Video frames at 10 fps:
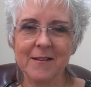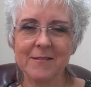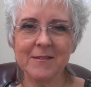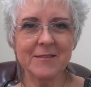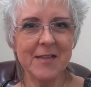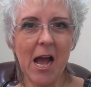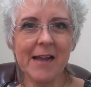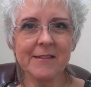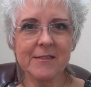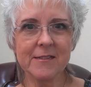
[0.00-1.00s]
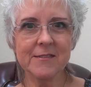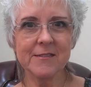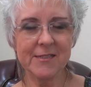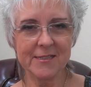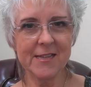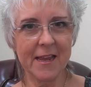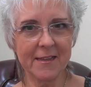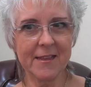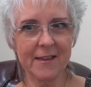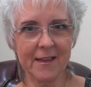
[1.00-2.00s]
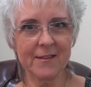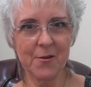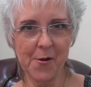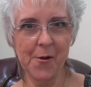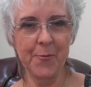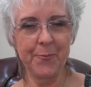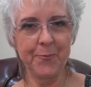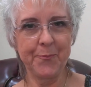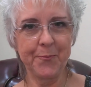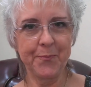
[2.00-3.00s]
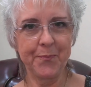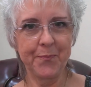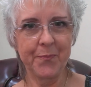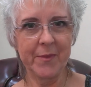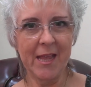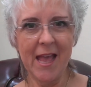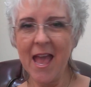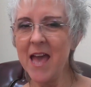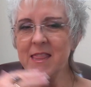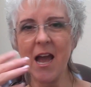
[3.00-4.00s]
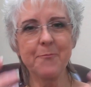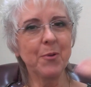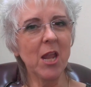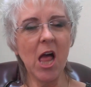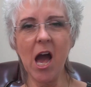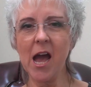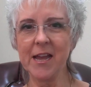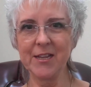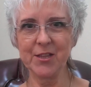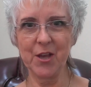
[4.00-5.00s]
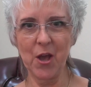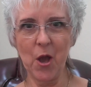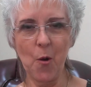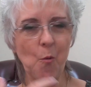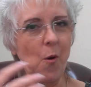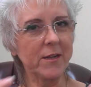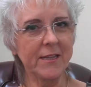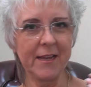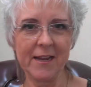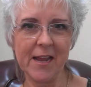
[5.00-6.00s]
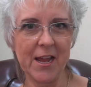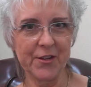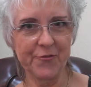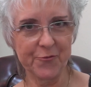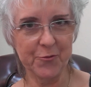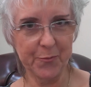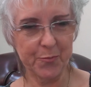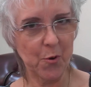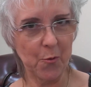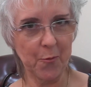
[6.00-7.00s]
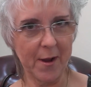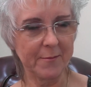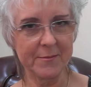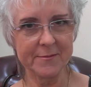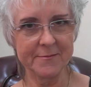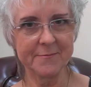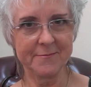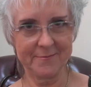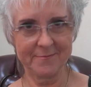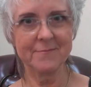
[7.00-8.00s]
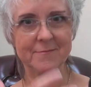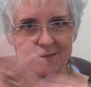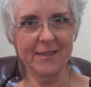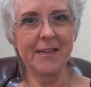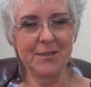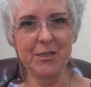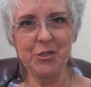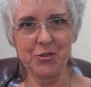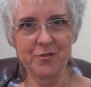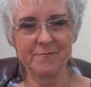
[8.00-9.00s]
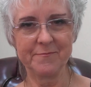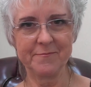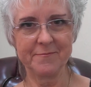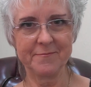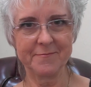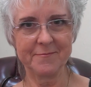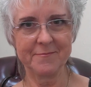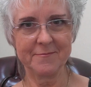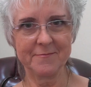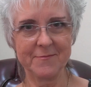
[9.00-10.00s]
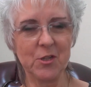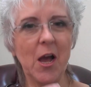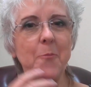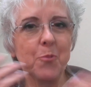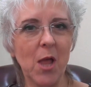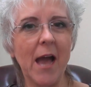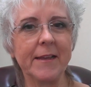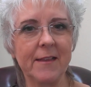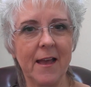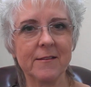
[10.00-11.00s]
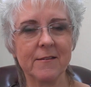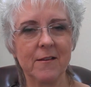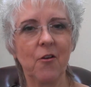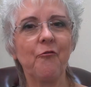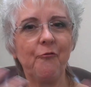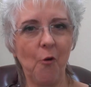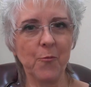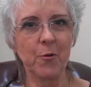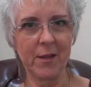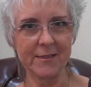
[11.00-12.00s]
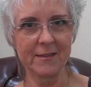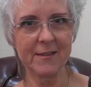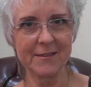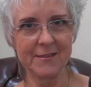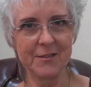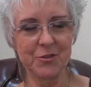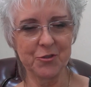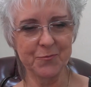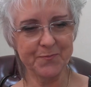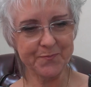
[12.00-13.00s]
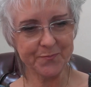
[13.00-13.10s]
decided to take the kid home and applied what he learned through the program that I teach. Apply that formula that I teach.